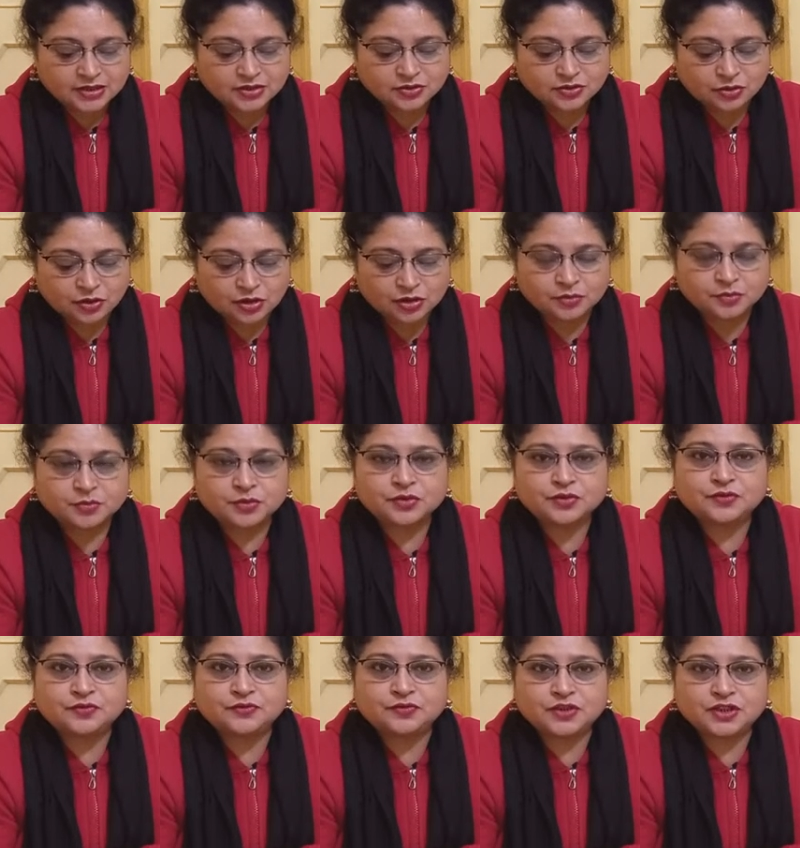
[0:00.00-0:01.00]

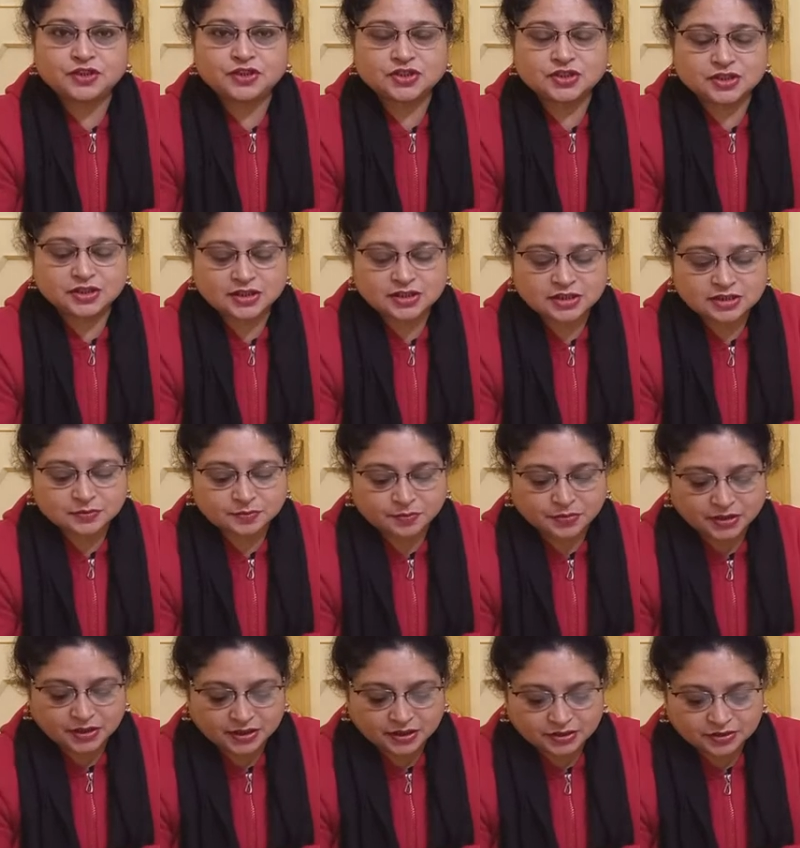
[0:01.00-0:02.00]
almost featureless plain.